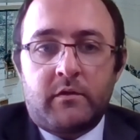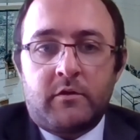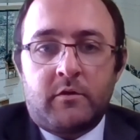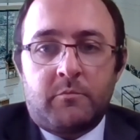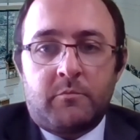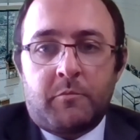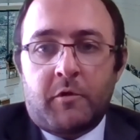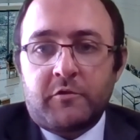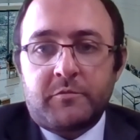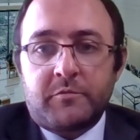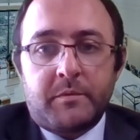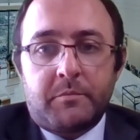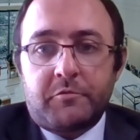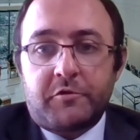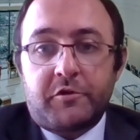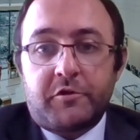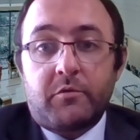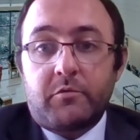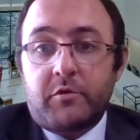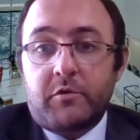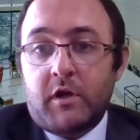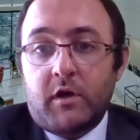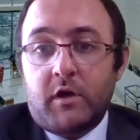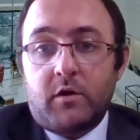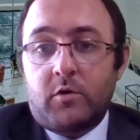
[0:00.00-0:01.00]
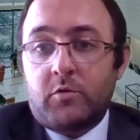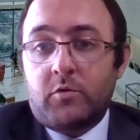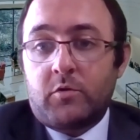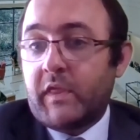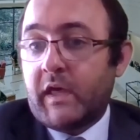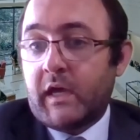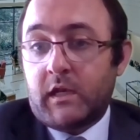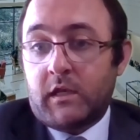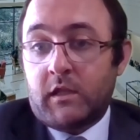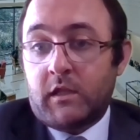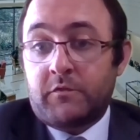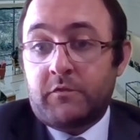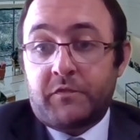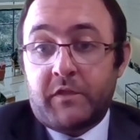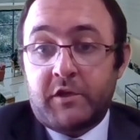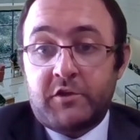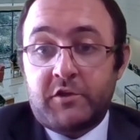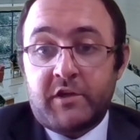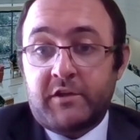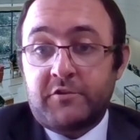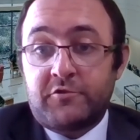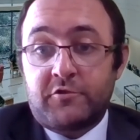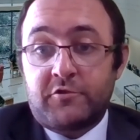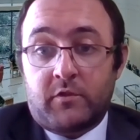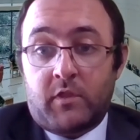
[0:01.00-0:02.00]
Most people don't know that if they
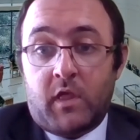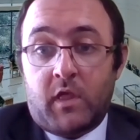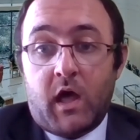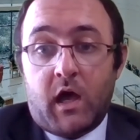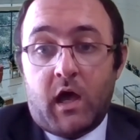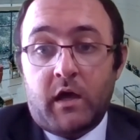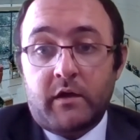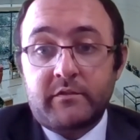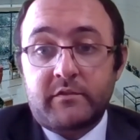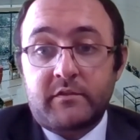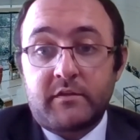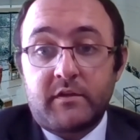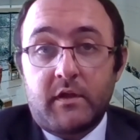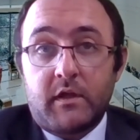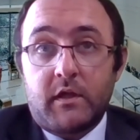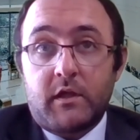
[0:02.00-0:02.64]
change your locks,